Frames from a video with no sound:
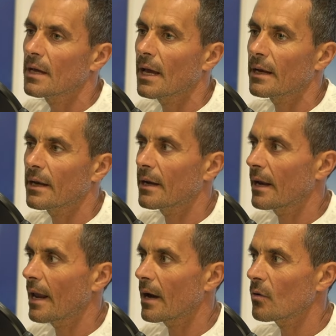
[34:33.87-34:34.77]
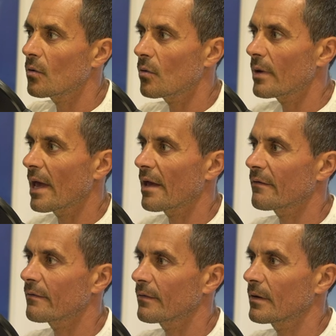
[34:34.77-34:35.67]
And now we
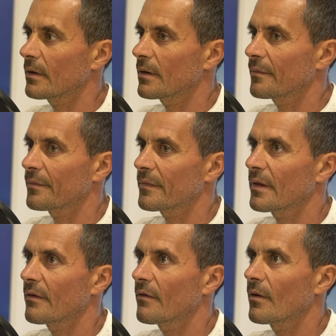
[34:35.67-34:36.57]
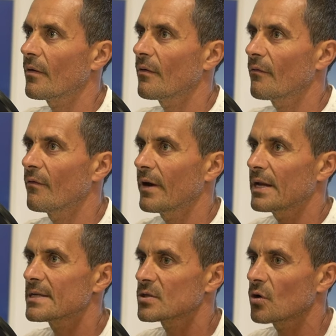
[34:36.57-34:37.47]
have um,
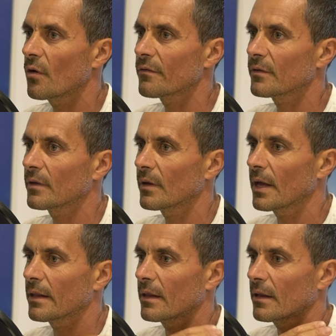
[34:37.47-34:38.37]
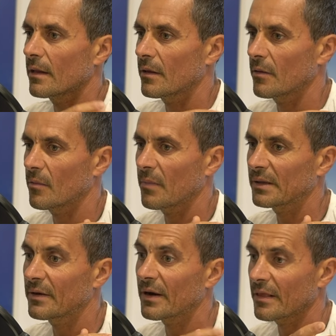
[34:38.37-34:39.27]
very soft and
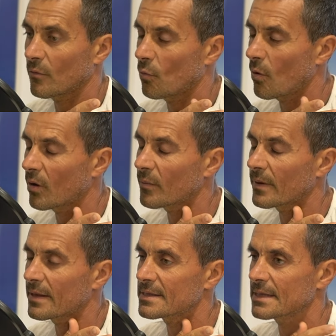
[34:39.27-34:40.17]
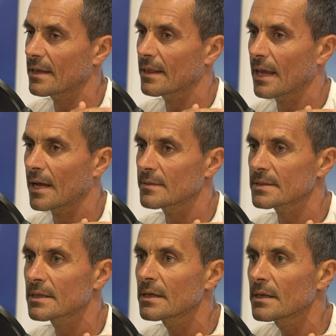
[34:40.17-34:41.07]
material and warm at same
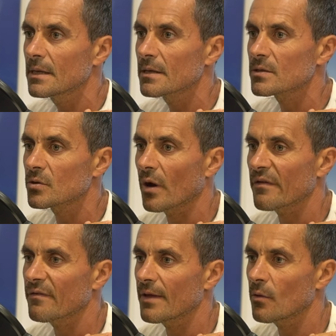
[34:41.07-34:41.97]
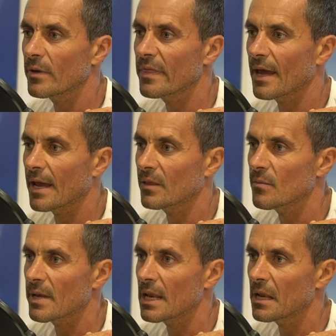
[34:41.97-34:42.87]
times. So I feel with the head
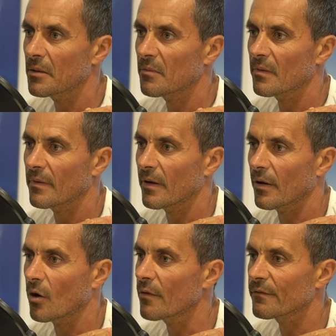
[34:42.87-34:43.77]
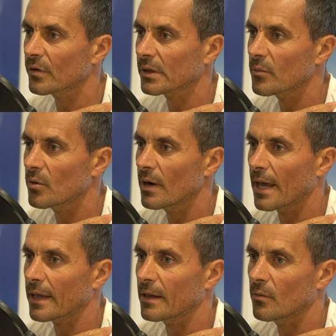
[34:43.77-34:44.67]
mil comfortable
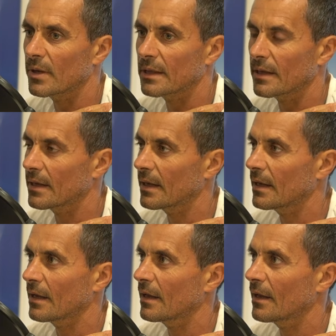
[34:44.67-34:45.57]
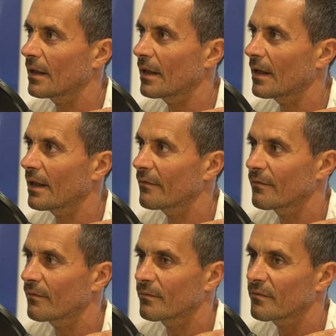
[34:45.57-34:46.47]
like with a, a
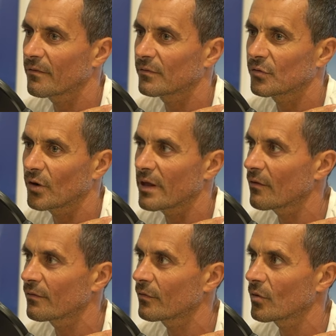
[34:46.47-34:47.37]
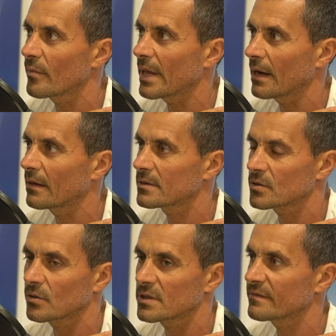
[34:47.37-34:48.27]
three or four mm. mil.
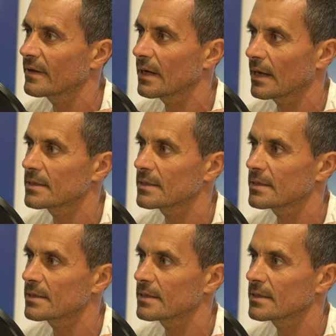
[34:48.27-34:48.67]
So it's Are very nice.